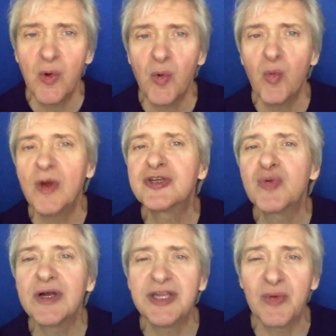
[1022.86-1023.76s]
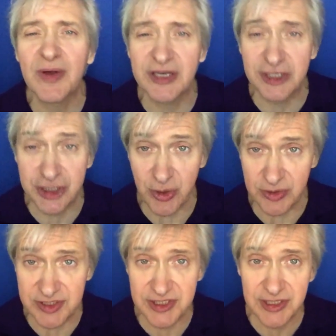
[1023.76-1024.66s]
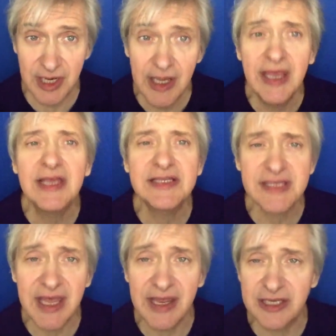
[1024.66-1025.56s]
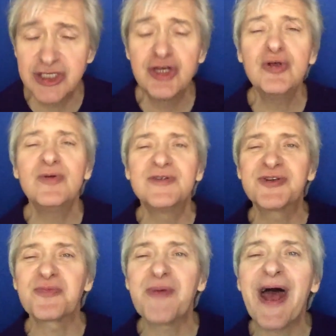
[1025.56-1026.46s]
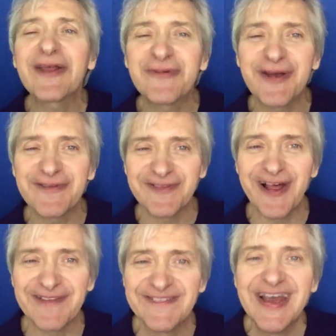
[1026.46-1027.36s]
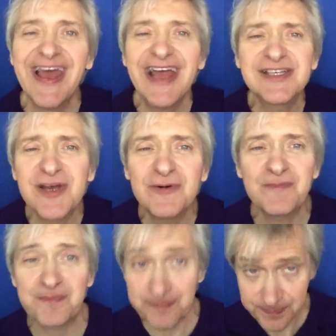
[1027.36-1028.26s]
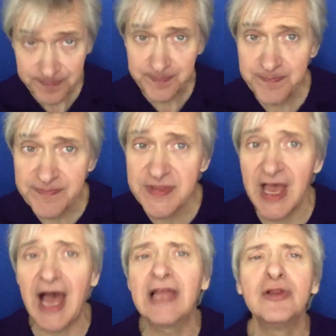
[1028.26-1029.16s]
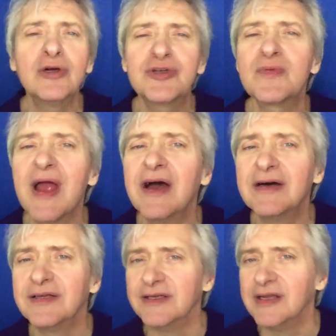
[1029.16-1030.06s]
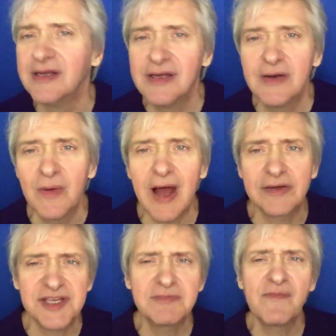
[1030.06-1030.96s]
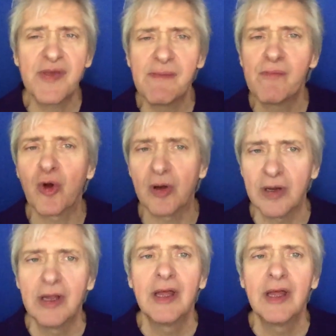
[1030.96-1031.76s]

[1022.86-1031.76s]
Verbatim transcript: Which one do you want to choose? He said, Choose your pathway of life. And so I looked around and wow, some of them were